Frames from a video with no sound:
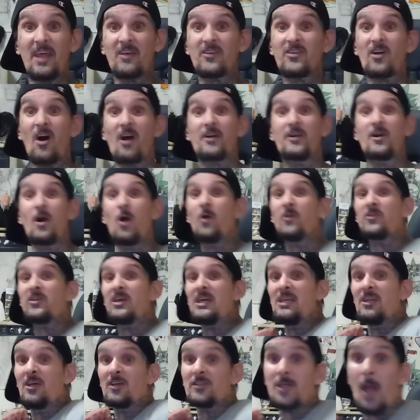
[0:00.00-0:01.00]
They saw a ghost
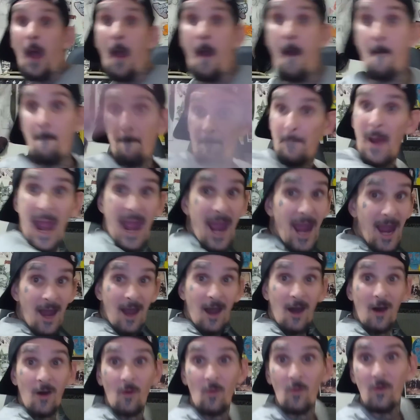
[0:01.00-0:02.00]
and he just said,
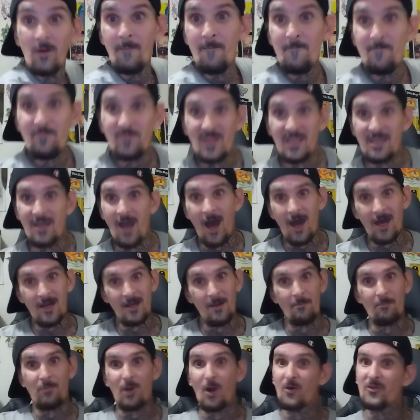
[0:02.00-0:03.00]
pow! Got
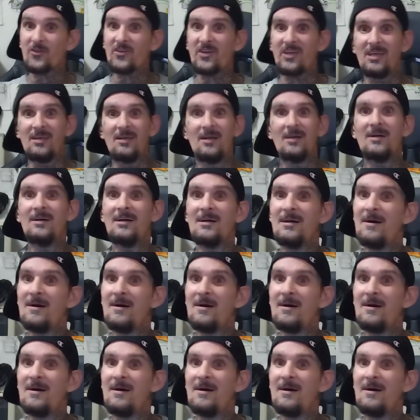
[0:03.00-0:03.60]
him, broski.